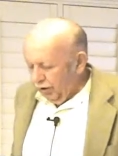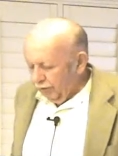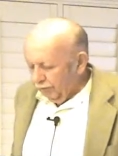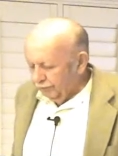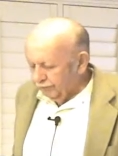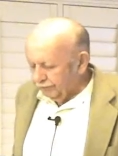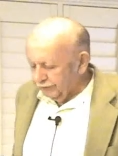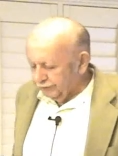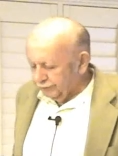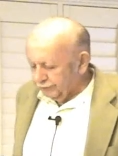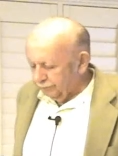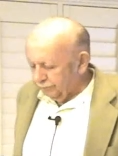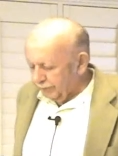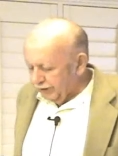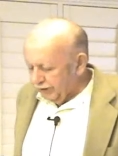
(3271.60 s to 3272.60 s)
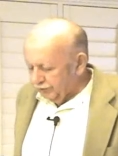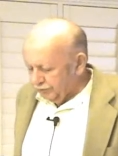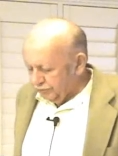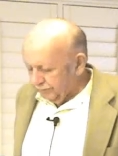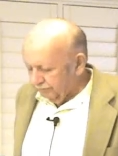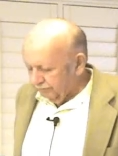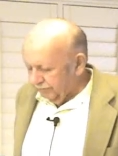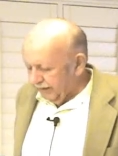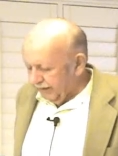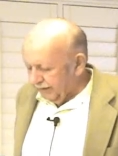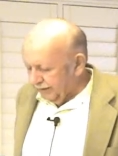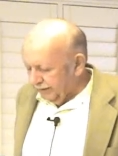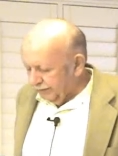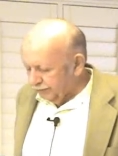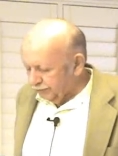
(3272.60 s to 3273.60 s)
of a speech.
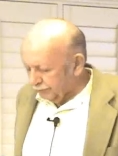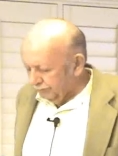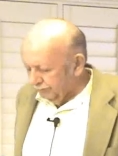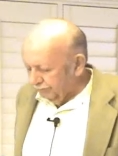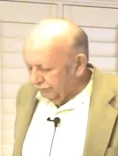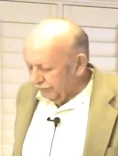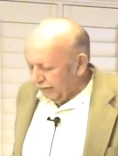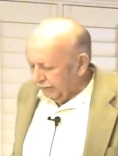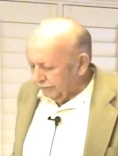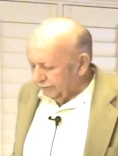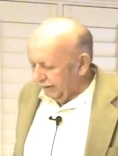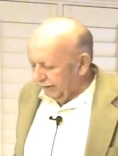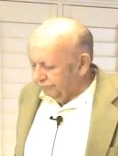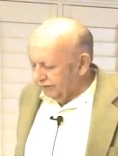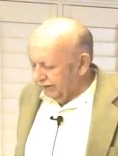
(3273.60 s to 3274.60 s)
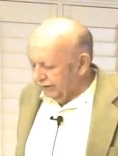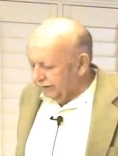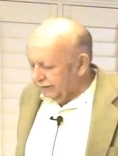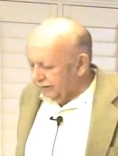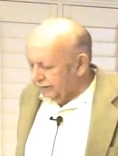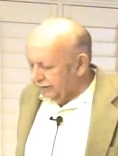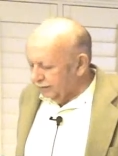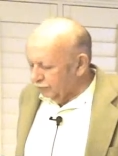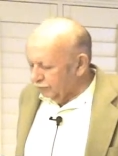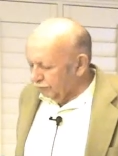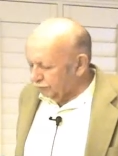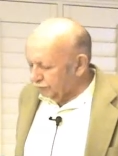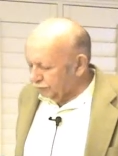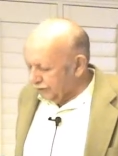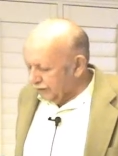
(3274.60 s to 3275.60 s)
That is, the beginning
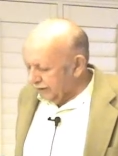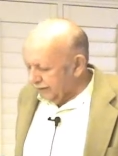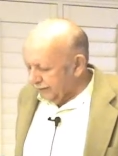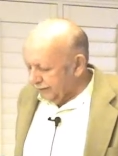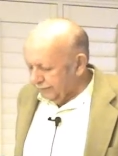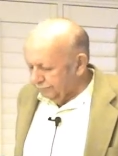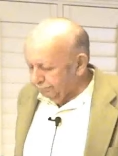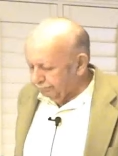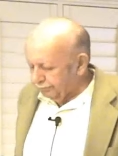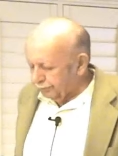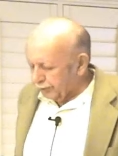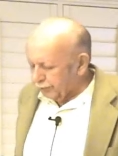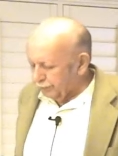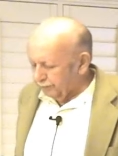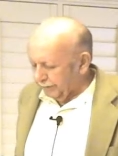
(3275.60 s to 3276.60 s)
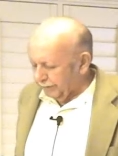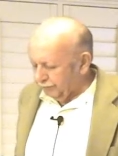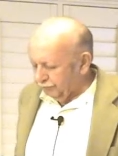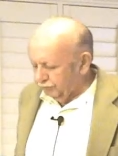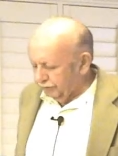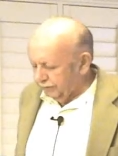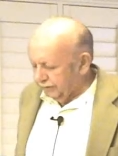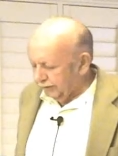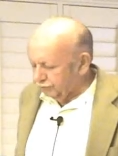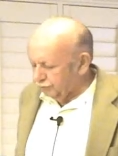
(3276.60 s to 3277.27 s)
of thinking proper with the